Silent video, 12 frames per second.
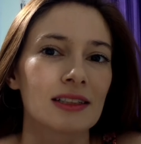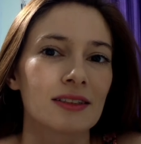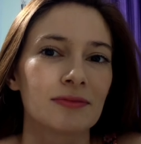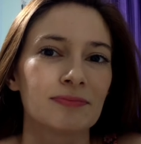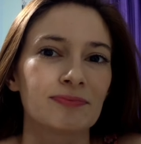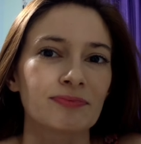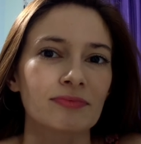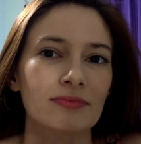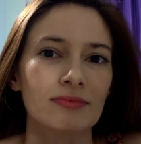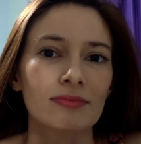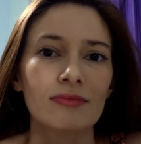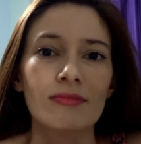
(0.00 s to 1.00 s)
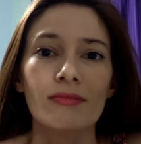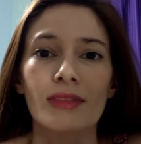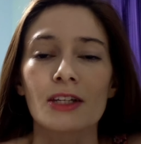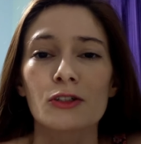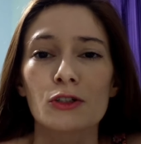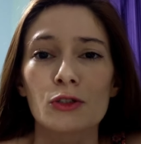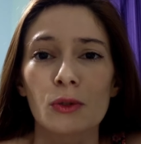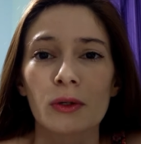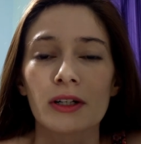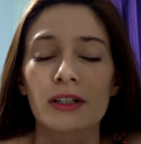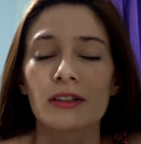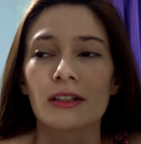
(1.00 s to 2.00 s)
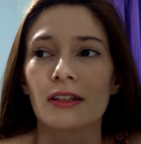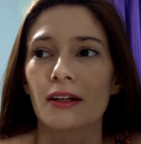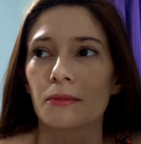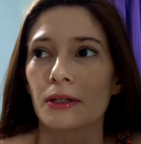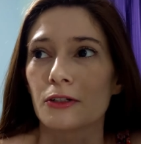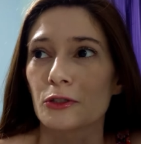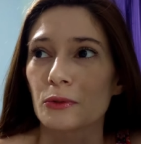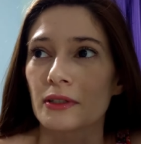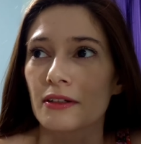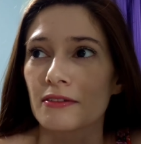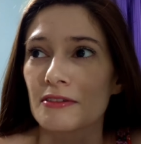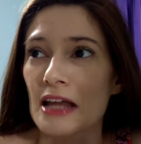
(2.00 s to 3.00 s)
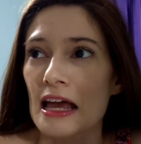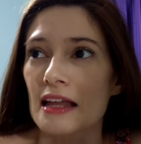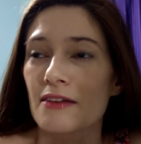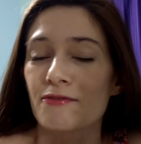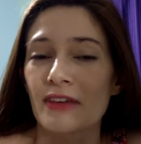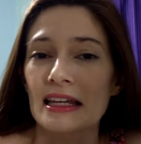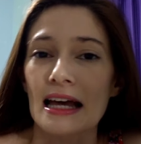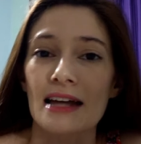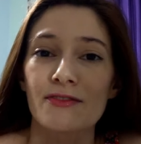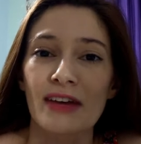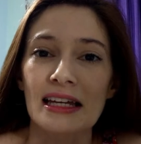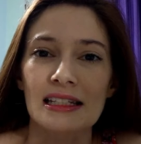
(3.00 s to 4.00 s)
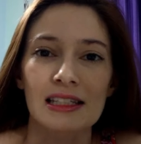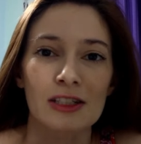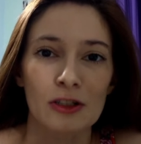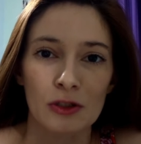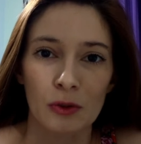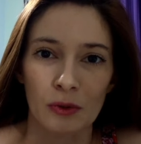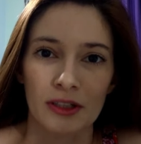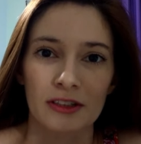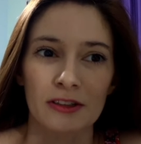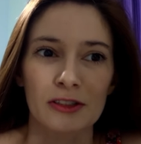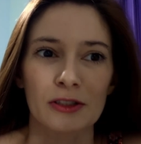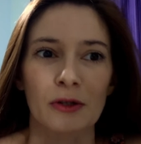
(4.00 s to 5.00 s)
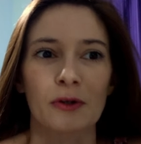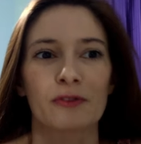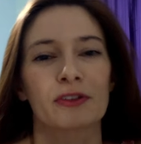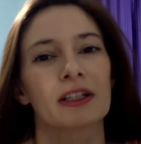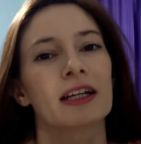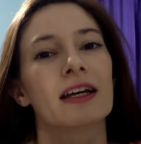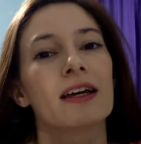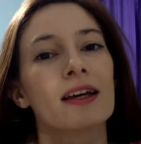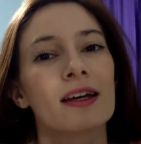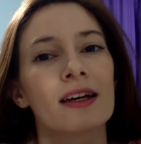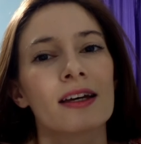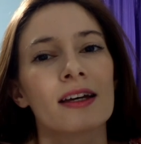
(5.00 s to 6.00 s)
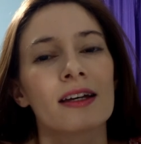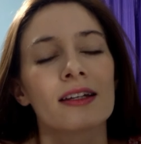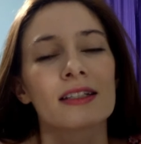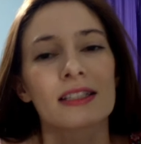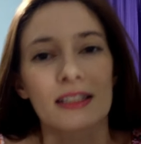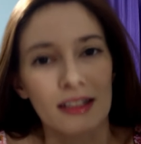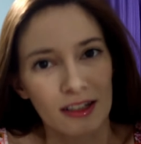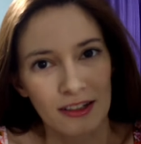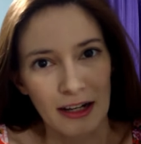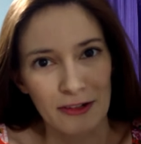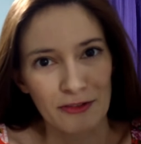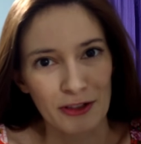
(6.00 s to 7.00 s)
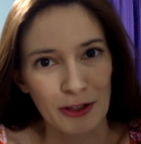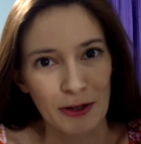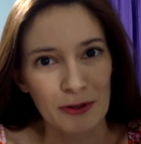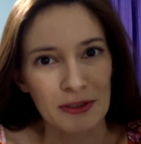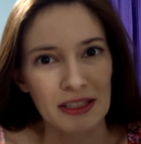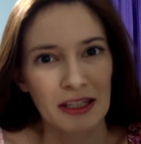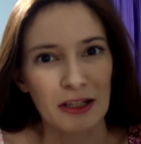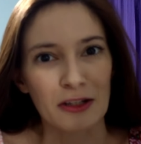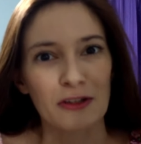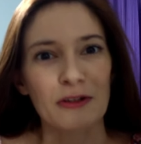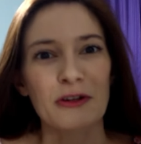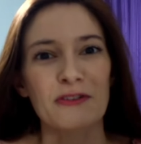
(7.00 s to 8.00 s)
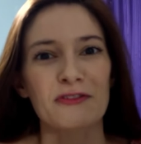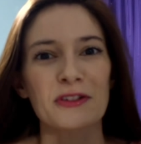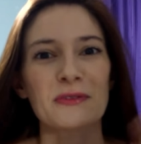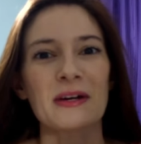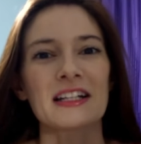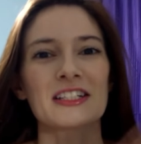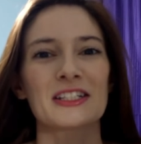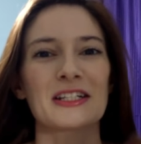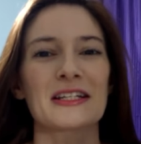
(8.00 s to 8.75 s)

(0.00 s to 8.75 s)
tutorial, and I'm going to do an advanced tutorial, so hopefully you stick around for those. Thank you for watching. Bye.